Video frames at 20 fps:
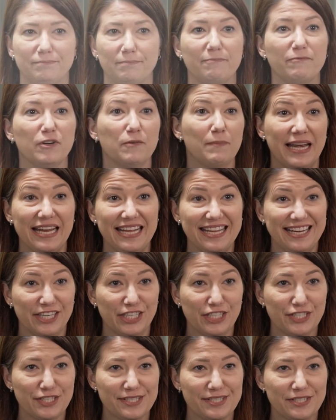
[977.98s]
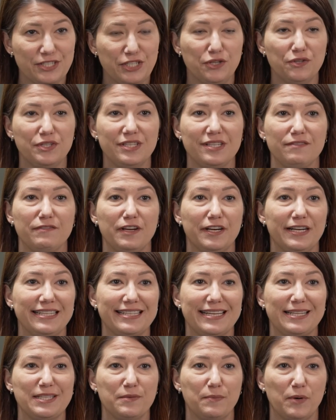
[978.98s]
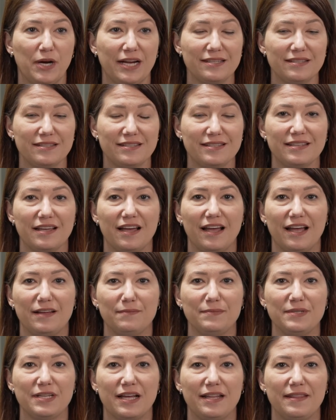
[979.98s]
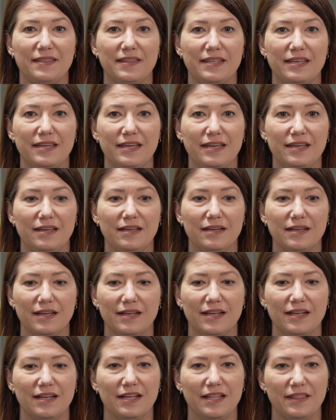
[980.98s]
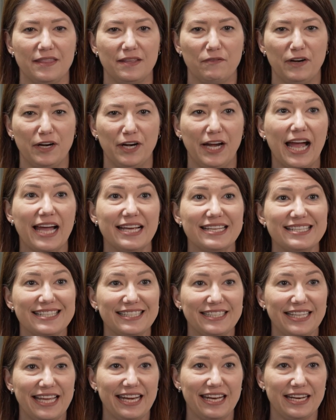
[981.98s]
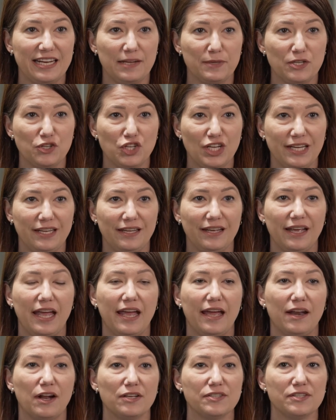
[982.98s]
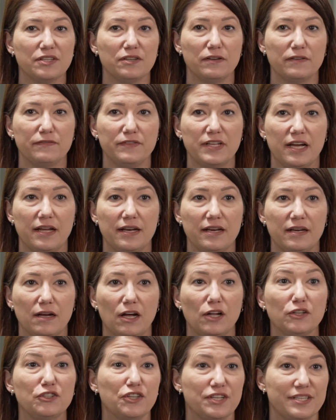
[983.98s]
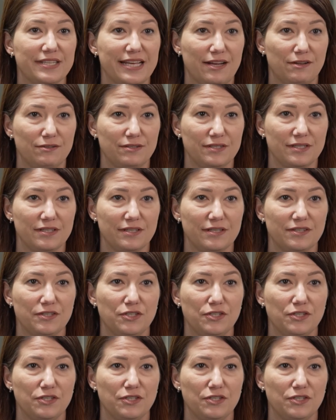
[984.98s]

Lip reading: For many years, due to very dense breasts, done the very isolated imaging, and also have done ultrasounds